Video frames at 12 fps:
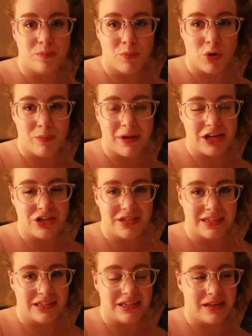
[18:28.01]
more
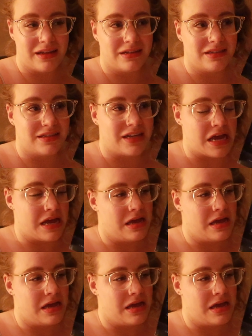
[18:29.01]
pages into this.